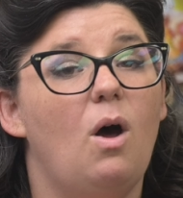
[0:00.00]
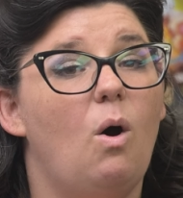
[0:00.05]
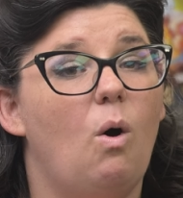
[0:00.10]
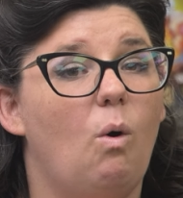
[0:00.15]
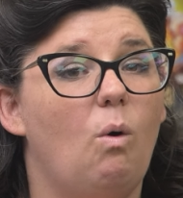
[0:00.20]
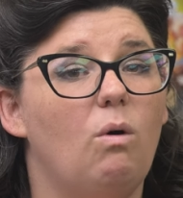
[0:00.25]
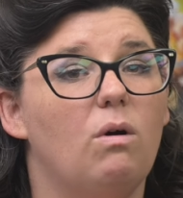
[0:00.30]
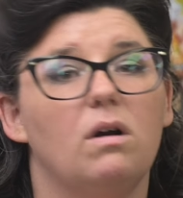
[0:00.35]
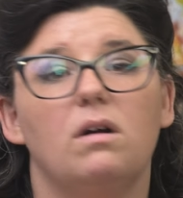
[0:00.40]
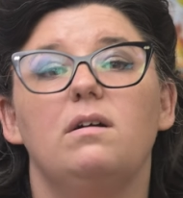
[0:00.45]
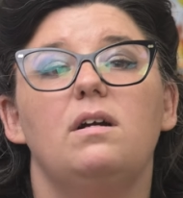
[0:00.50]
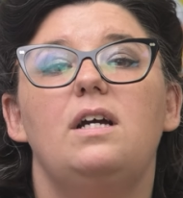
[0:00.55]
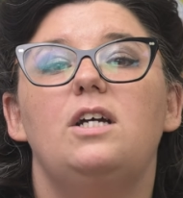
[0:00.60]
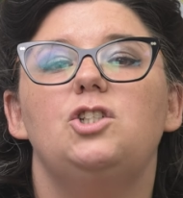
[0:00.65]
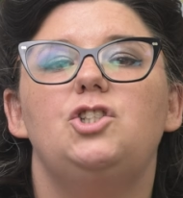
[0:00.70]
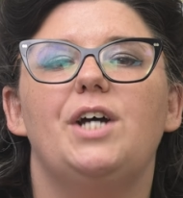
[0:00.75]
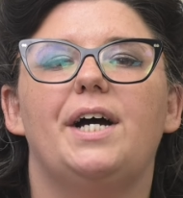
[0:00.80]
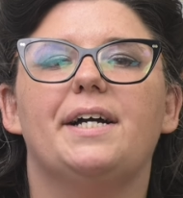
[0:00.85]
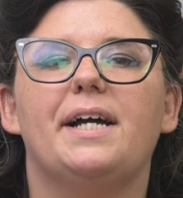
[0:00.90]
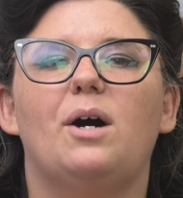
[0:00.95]
Or
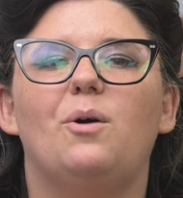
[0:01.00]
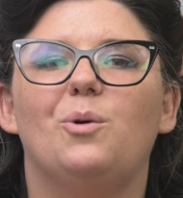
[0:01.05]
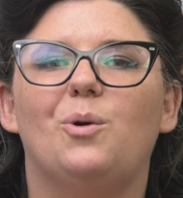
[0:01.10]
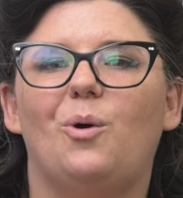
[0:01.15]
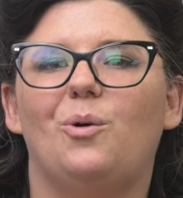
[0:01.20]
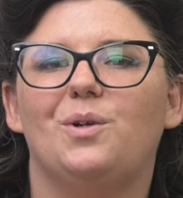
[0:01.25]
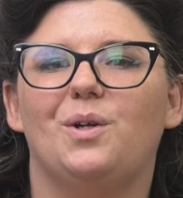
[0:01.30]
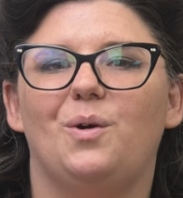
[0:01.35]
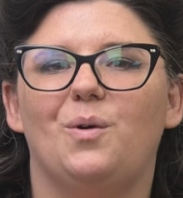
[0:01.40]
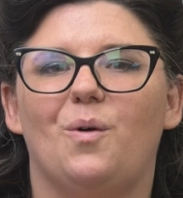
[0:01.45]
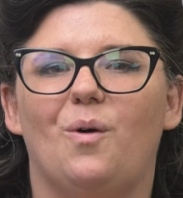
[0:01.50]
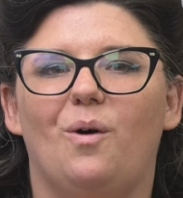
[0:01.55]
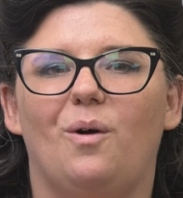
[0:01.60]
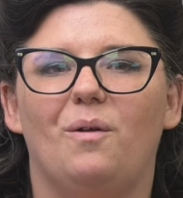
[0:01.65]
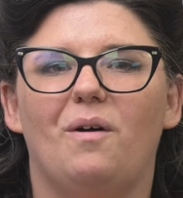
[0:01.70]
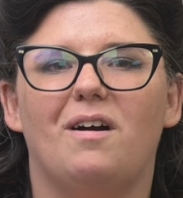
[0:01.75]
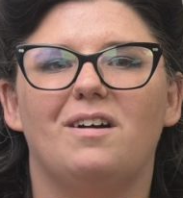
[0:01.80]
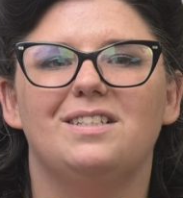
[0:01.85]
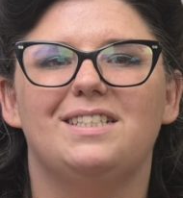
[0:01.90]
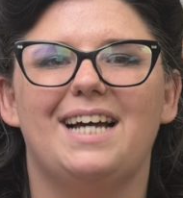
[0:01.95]
check out Golden Goal,
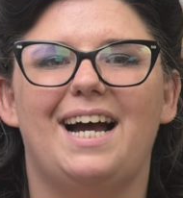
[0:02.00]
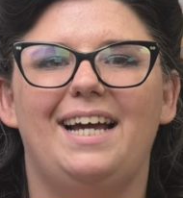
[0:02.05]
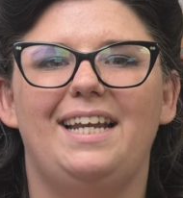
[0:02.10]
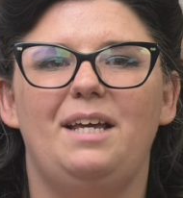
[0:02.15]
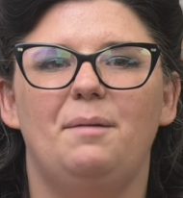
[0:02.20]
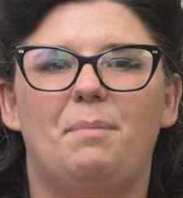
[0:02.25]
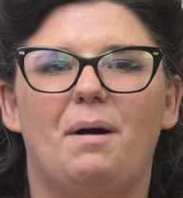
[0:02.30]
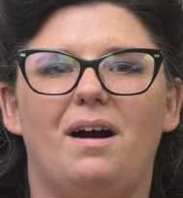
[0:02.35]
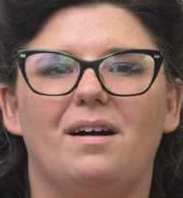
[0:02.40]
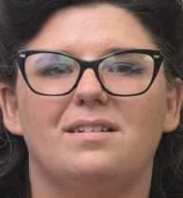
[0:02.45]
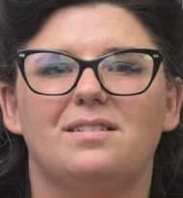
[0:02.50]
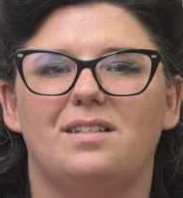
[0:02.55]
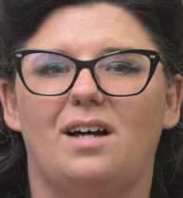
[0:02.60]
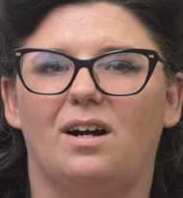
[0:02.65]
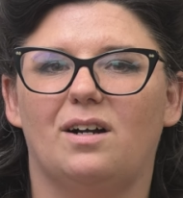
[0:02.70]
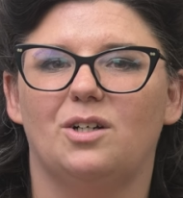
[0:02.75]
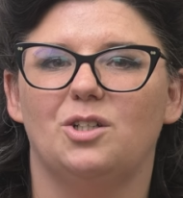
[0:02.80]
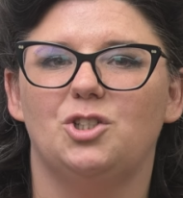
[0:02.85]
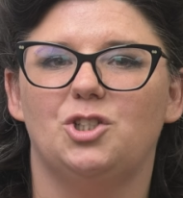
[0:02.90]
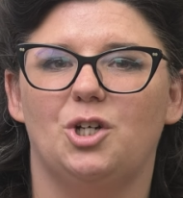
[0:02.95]
our tiny box
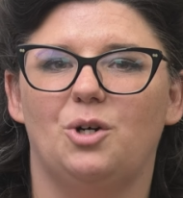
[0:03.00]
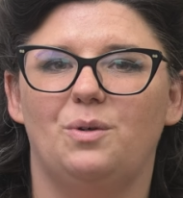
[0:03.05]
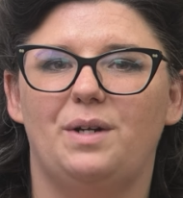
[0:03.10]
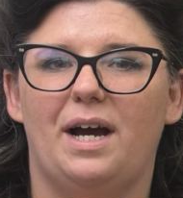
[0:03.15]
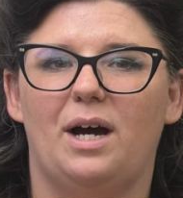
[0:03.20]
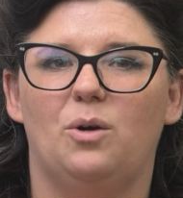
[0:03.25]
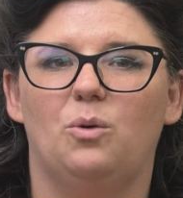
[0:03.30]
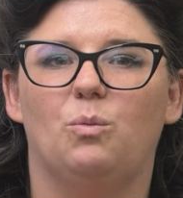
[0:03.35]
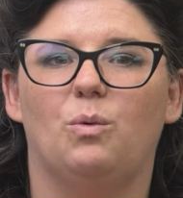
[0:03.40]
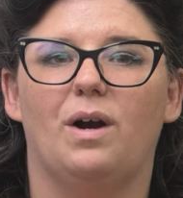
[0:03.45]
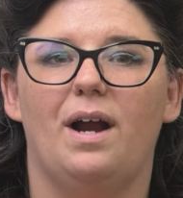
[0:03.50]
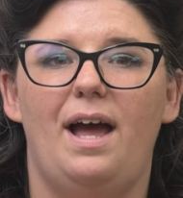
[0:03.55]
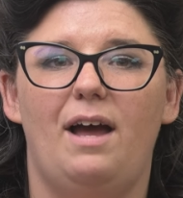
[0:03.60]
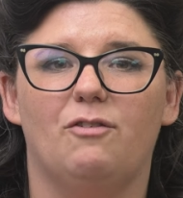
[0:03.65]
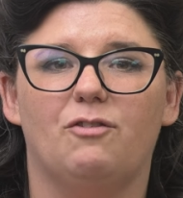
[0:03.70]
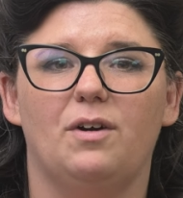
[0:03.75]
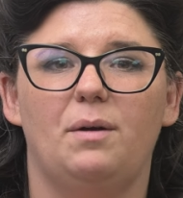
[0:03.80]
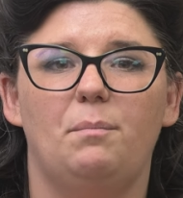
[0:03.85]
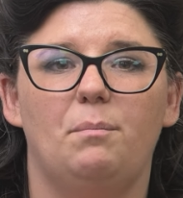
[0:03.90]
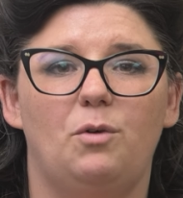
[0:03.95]
soccer showdown where
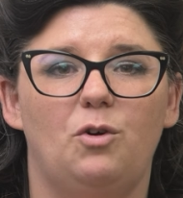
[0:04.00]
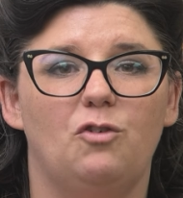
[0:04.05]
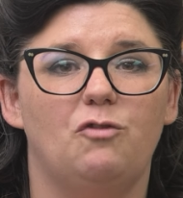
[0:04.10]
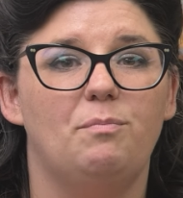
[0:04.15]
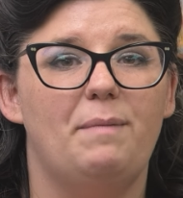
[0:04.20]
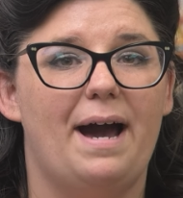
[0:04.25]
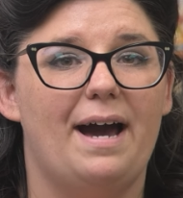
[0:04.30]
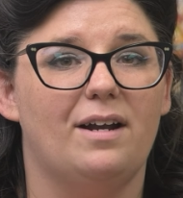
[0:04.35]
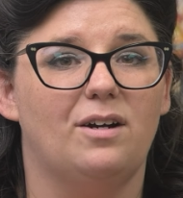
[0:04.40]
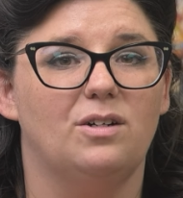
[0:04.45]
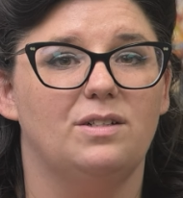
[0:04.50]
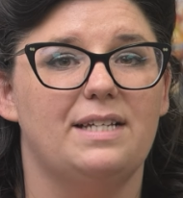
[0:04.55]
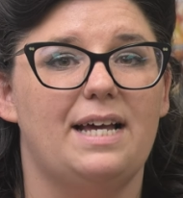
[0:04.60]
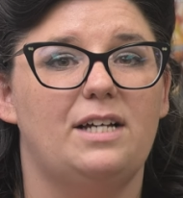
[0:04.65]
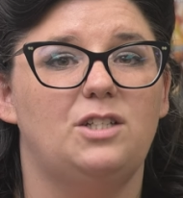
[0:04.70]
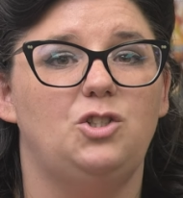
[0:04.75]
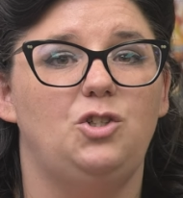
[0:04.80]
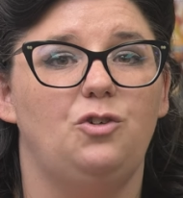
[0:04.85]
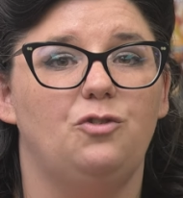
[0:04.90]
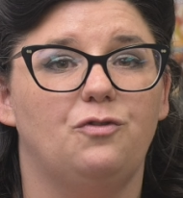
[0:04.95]
every move matters
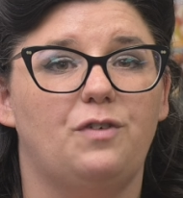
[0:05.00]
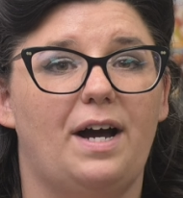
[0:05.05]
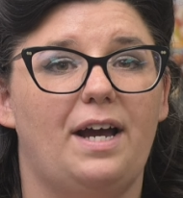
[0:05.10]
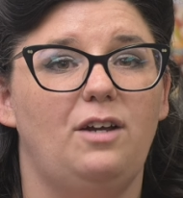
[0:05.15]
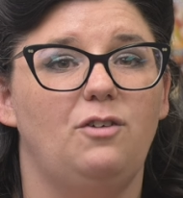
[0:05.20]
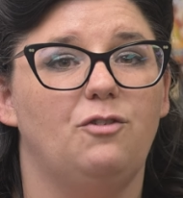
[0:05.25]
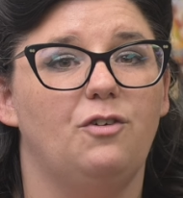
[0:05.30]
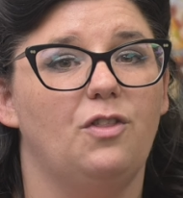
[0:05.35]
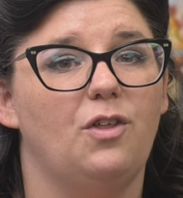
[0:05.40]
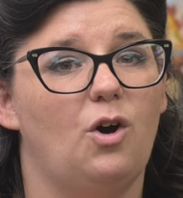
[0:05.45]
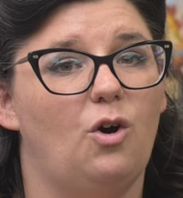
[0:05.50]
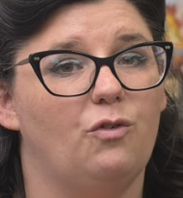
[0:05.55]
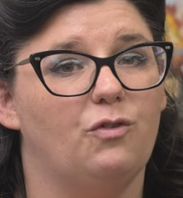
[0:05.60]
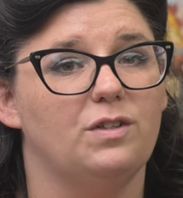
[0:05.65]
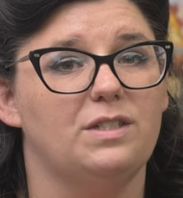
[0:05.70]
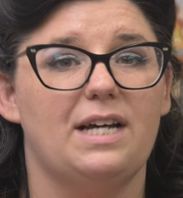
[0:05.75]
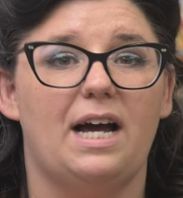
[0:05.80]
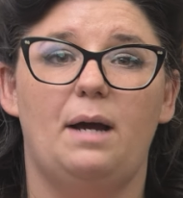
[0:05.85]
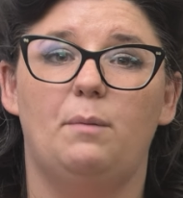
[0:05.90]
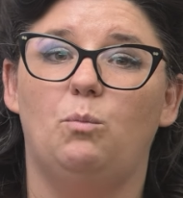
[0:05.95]
as you fight for the
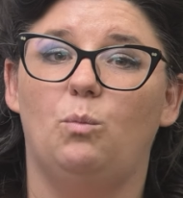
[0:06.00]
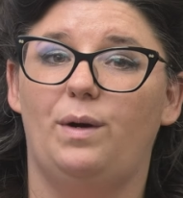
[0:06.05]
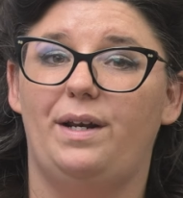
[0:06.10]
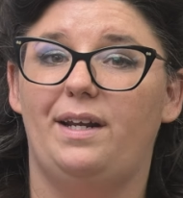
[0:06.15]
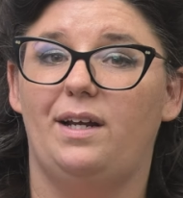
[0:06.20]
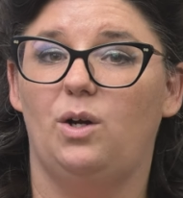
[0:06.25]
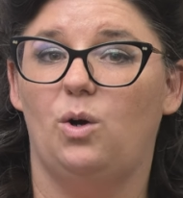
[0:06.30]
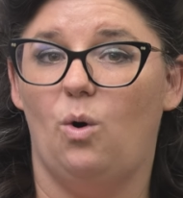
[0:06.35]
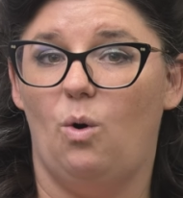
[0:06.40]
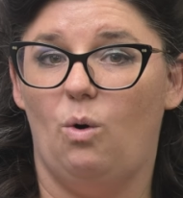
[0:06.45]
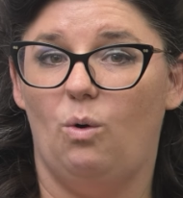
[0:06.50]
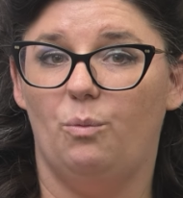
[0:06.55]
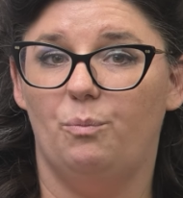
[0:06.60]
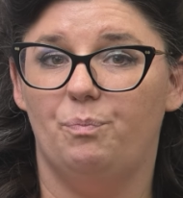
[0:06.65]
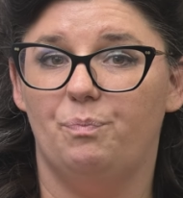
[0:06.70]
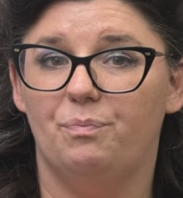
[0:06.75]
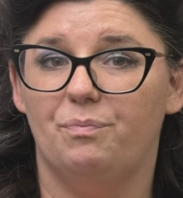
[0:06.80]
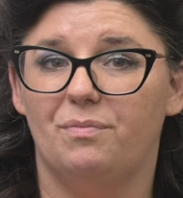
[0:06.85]
overtime winning goal.